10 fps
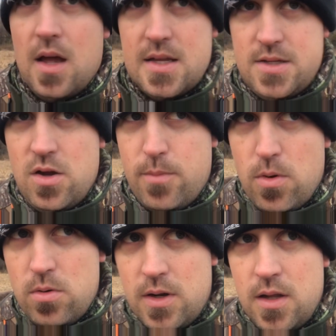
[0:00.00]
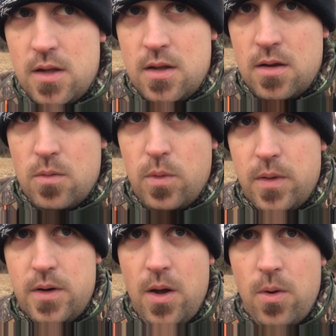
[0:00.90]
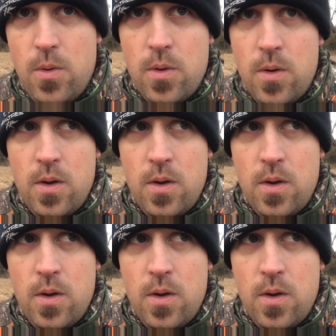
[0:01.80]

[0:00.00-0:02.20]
I saw him early with a doe,